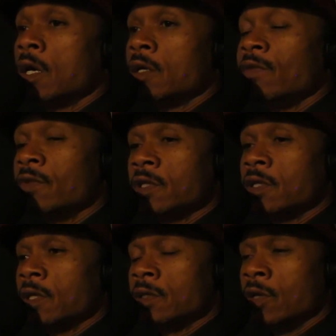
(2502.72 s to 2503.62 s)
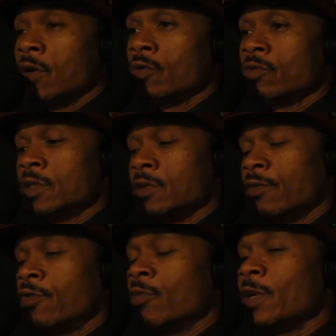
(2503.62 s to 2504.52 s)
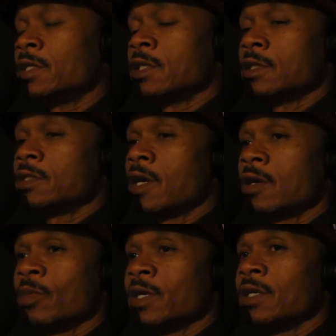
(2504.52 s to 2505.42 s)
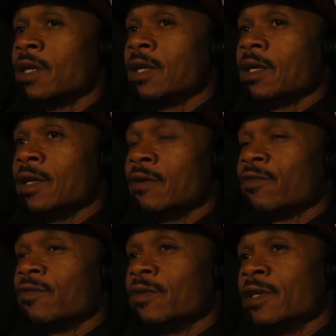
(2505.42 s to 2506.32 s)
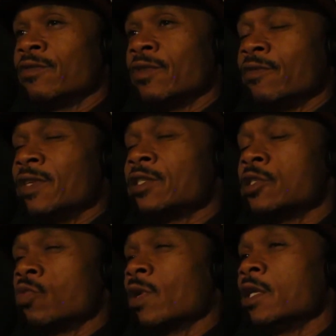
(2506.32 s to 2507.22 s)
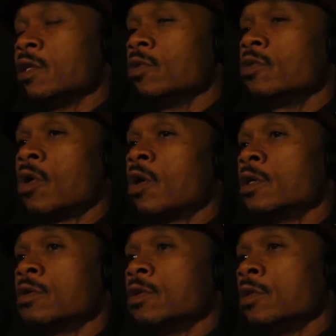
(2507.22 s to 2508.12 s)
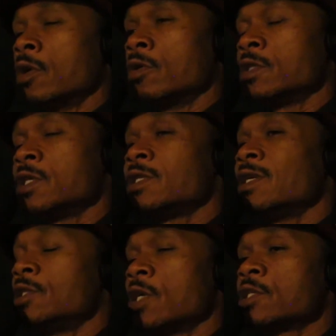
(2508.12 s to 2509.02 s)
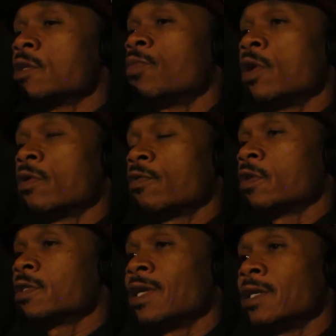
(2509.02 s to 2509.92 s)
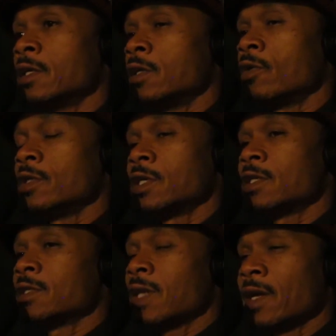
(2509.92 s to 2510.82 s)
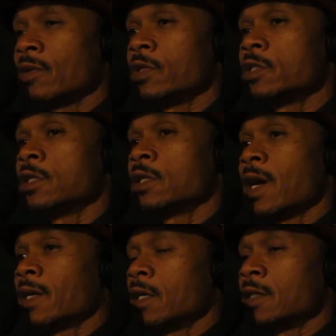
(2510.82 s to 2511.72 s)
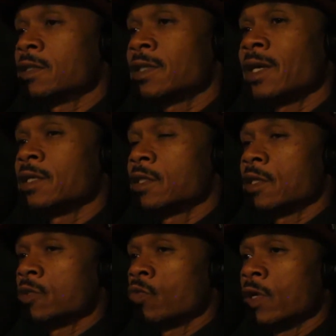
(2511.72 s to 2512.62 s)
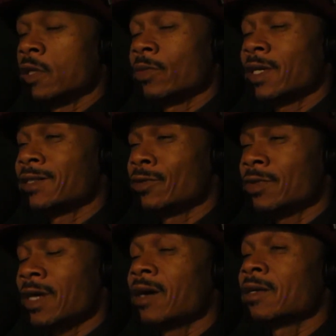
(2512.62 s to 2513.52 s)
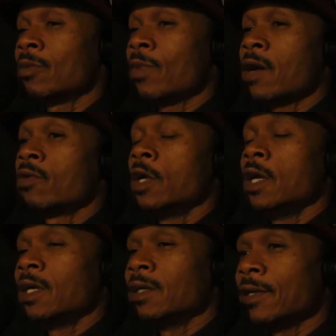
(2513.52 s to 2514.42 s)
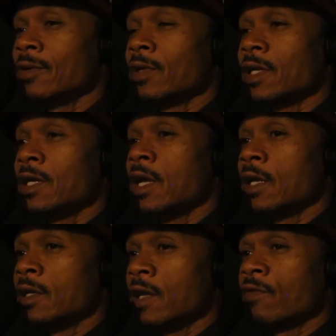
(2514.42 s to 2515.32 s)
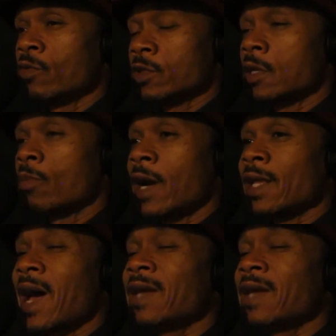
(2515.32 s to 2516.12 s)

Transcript: Even, for me to determine if this is really you, or, is this the adjusting period for us getting to know each other's language and kind of understand each other's rhythm? Because you're talking about literally living with somebody.